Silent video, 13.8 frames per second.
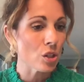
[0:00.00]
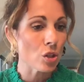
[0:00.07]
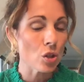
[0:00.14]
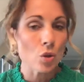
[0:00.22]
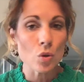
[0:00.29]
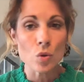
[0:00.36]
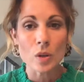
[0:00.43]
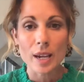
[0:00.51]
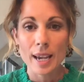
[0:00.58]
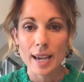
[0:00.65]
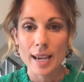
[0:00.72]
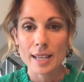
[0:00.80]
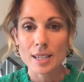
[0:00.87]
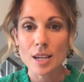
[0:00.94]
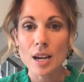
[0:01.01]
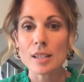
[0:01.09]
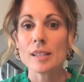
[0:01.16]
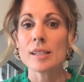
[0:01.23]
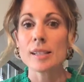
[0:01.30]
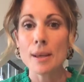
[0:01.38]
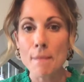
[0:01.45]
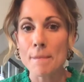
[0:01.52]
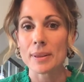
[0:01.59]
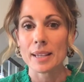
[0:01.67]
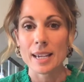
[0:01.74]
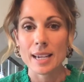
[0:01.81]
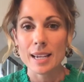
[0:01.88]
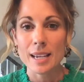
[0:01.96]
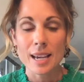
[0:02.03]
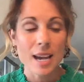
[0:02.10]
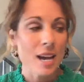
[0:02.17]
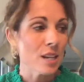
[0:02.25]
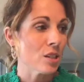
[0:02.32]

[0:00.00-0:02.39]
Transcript: you can simply